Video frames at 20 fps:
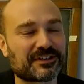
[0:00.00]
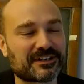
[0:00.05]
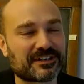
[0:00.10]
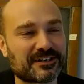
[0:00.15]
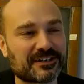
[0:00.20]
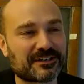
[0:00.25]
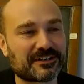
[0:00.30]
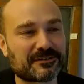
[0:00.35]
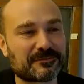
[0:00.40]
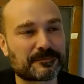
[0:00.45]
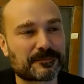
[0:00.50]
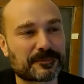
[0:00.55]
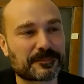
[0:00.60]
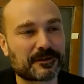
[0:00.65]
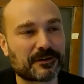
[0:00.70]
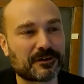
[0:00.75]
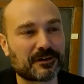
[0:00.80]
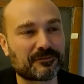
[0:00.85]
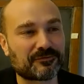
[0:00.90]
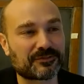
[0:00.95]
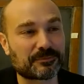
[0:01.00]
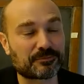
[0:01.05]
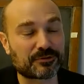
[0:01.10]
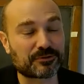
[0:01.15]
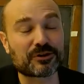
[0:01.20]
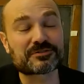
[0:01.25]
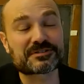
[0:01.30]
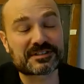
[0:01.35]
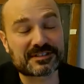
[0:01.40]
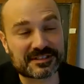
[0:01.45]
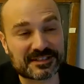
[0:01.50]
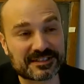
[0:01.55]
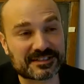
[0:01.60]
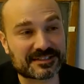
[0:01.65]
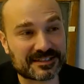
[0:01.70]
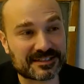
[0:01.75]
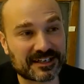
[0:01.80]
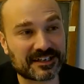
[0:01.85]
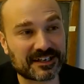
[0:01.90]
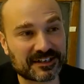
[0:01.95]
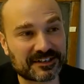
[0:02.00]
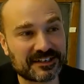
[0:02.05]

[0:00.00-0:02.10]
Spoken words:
the processes that are